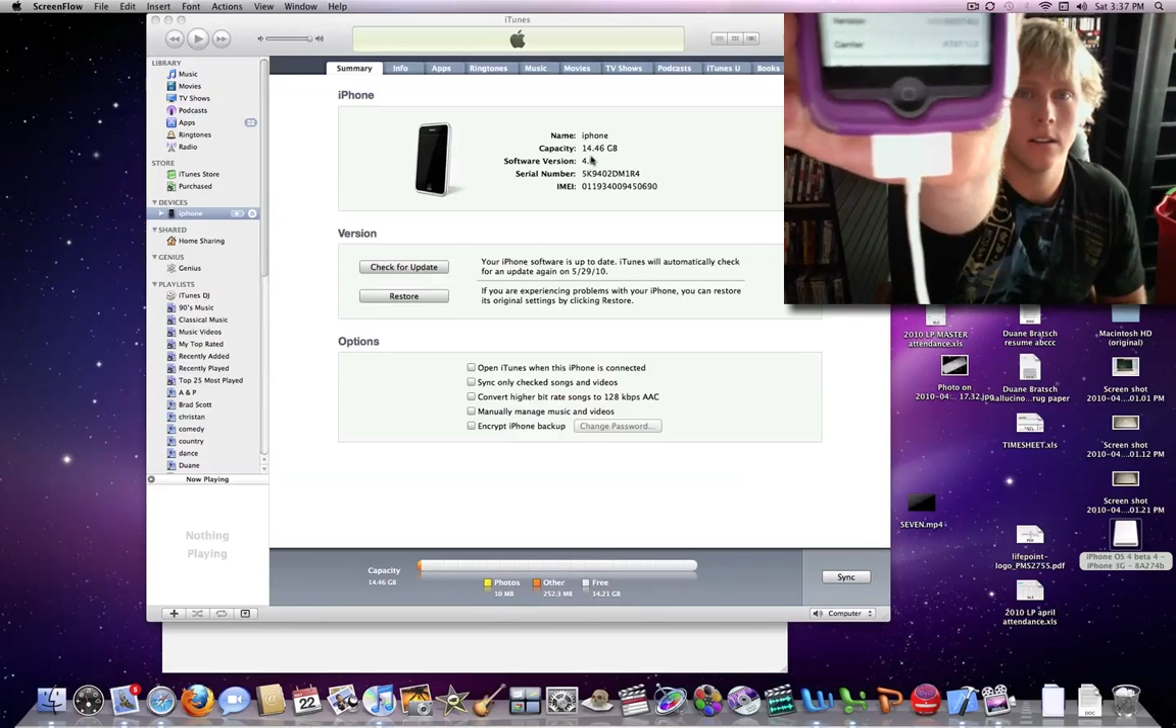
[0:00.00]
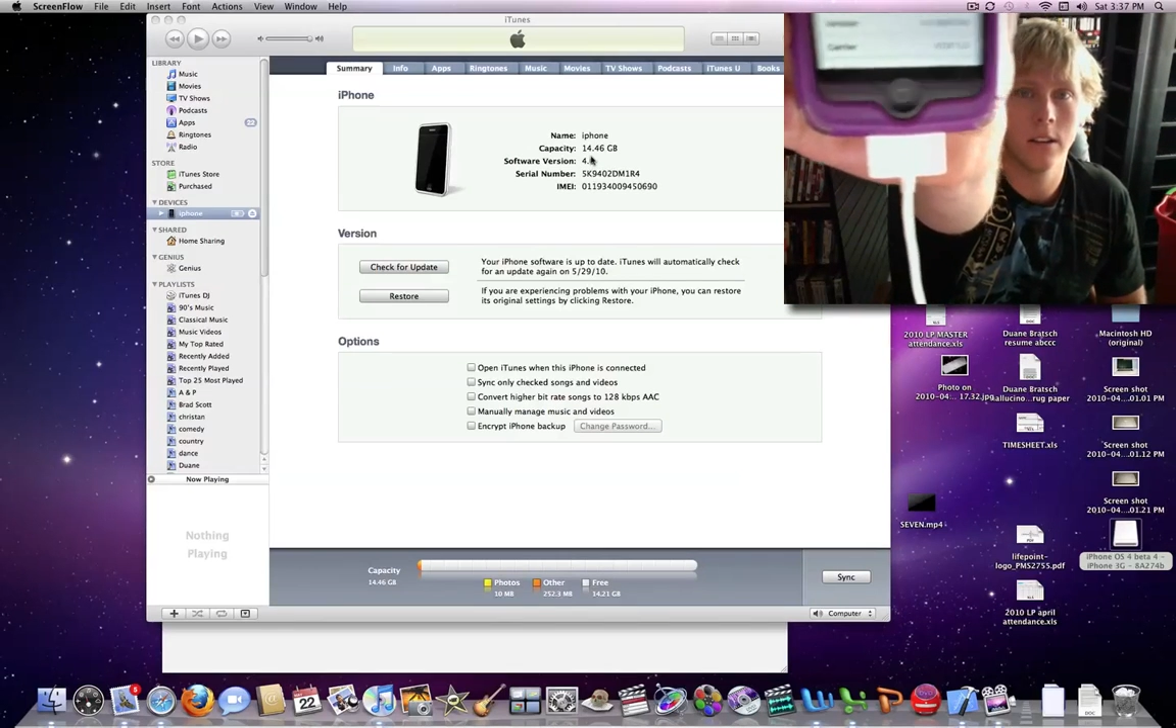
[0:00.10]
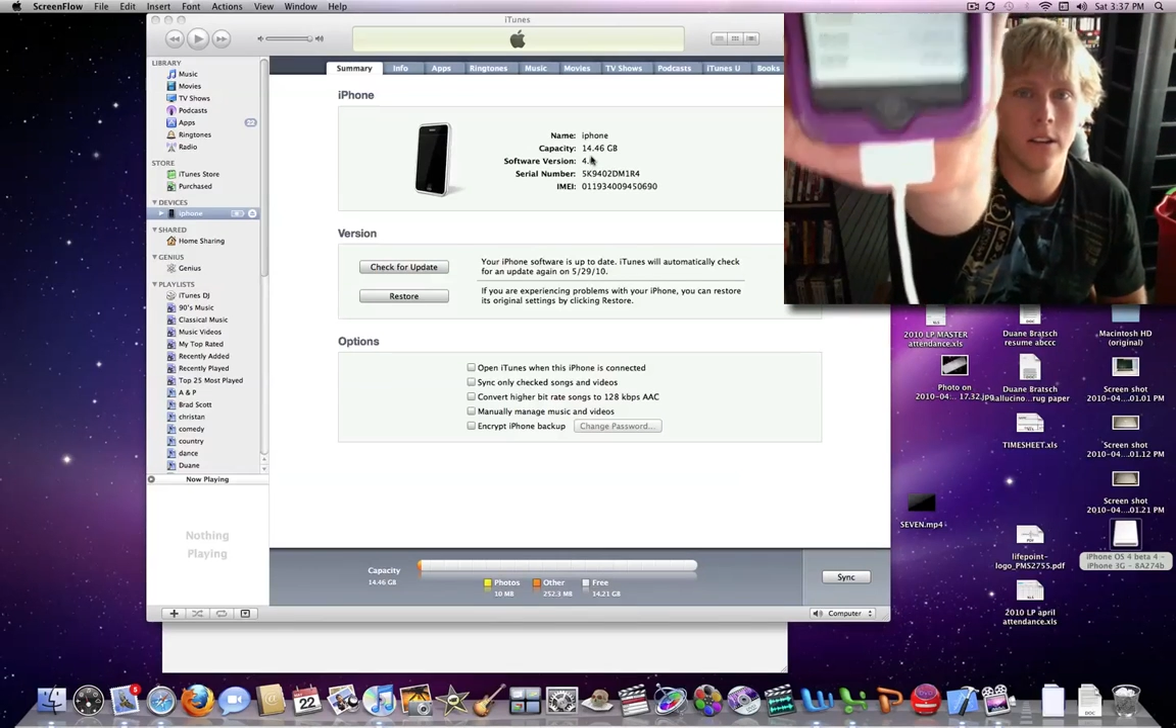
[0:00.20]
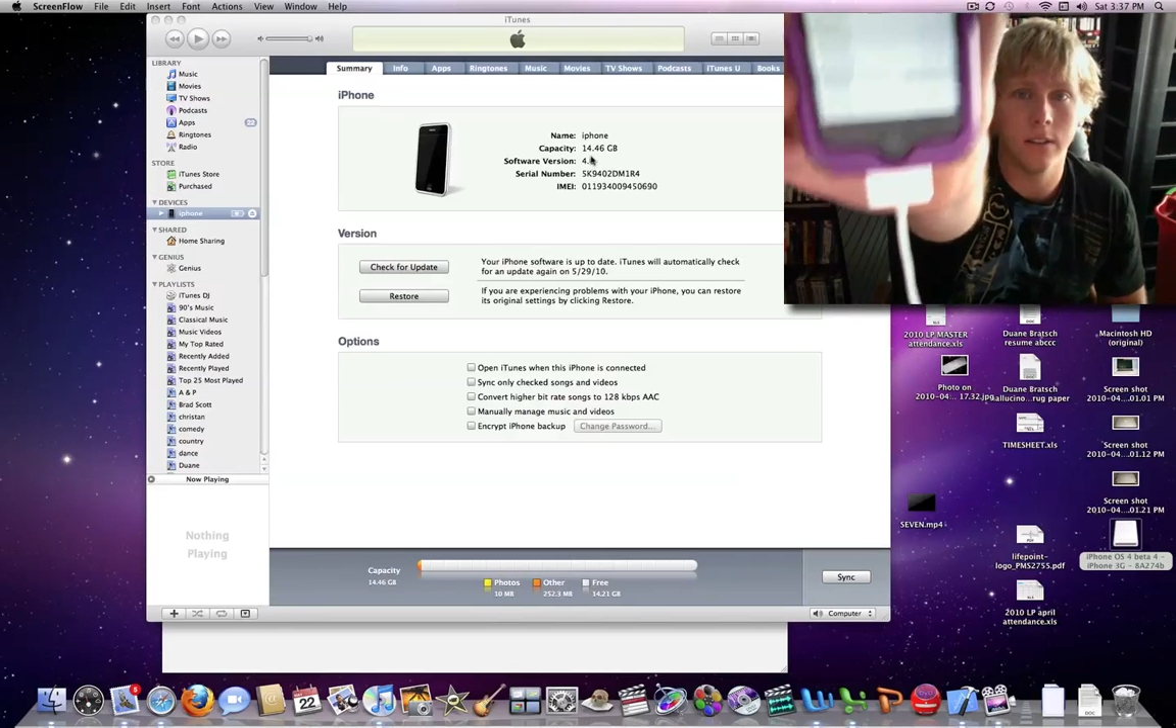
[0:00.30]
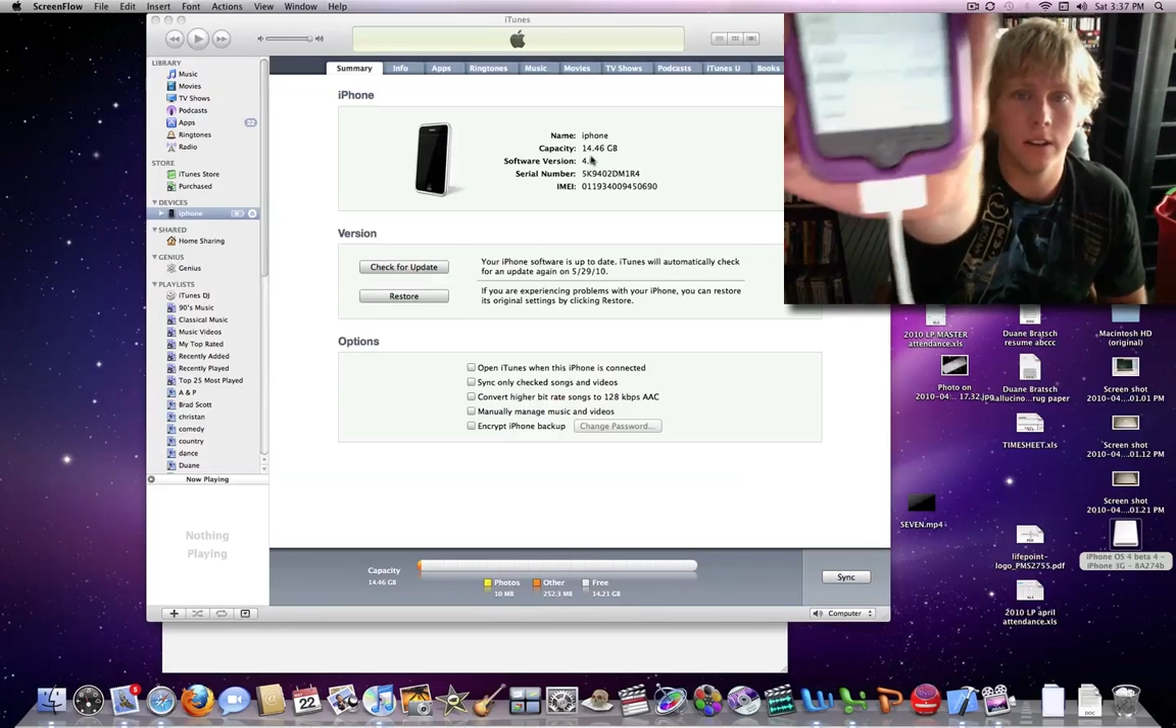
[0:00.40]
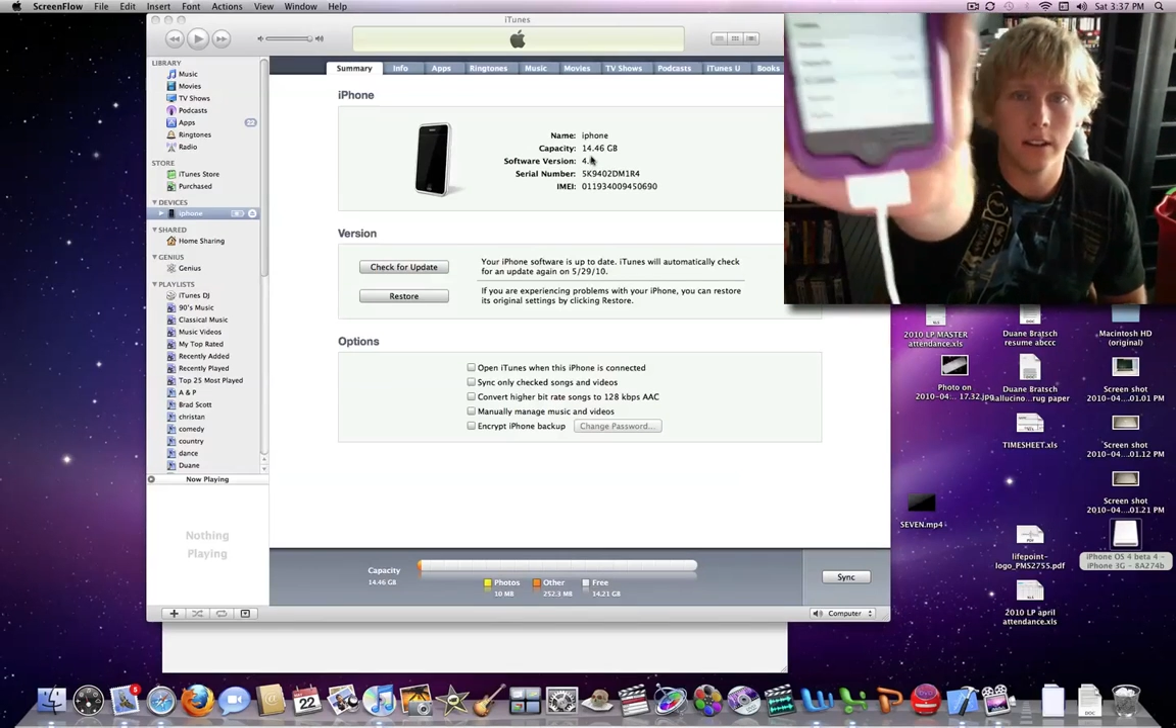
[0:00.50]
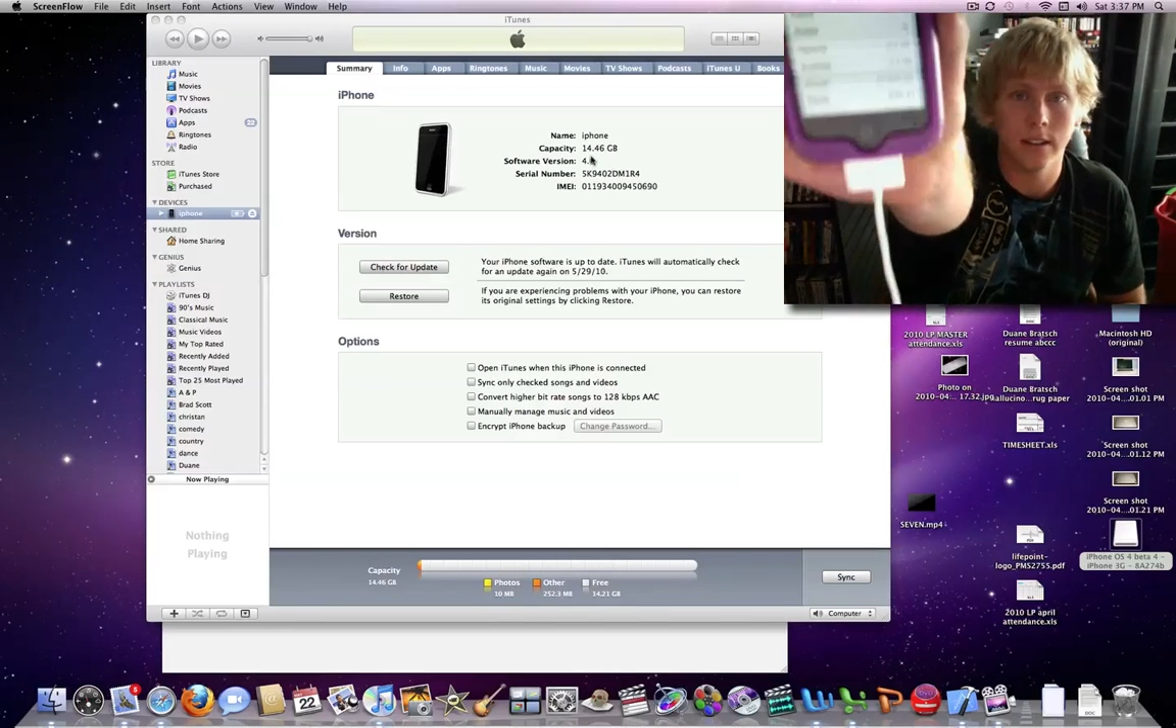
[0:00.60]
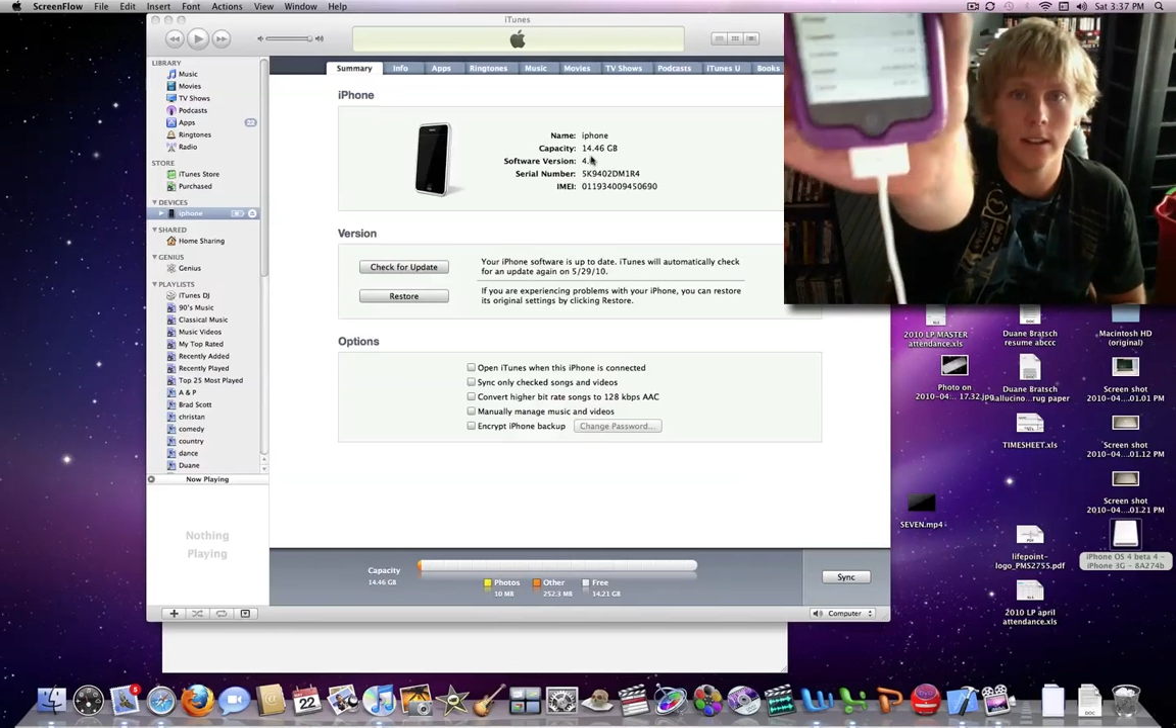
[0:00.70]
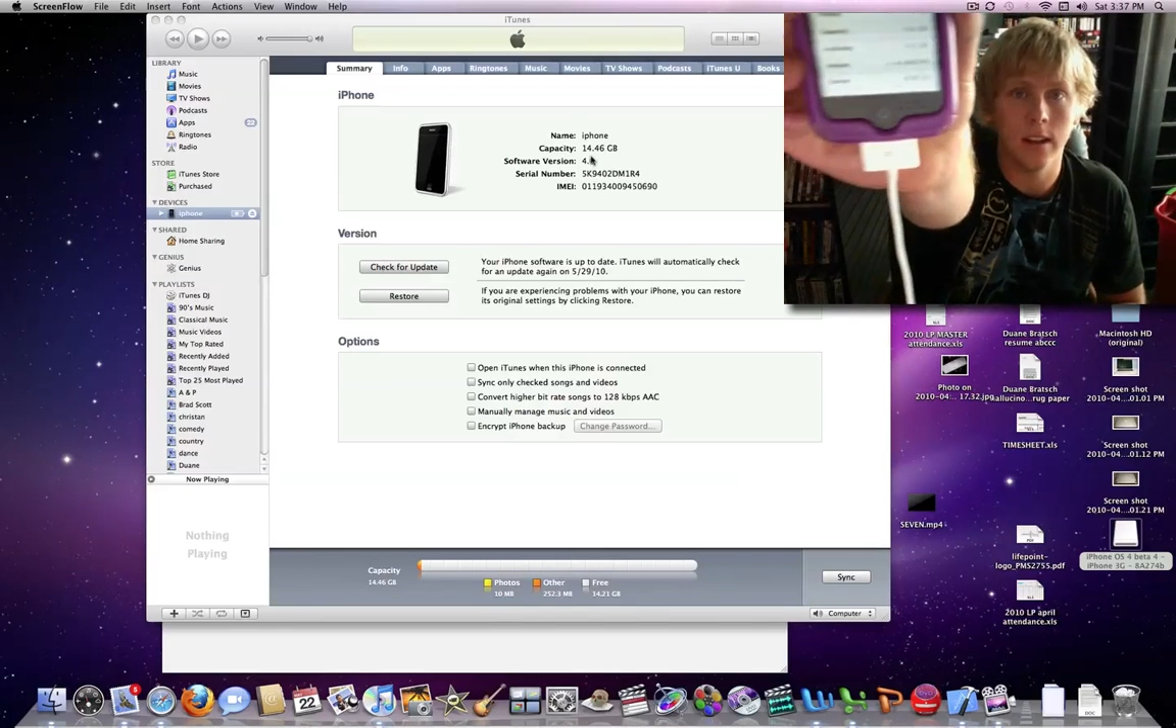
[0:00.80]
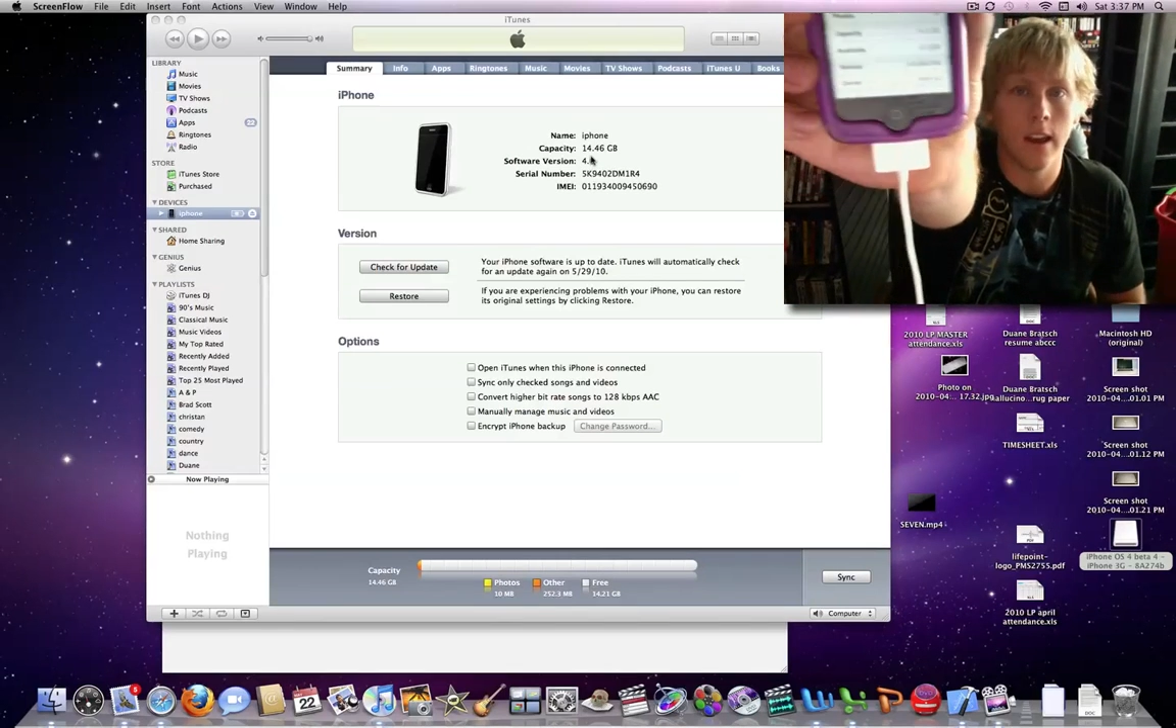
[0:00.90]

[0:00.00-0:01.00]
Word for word: don't know if you can see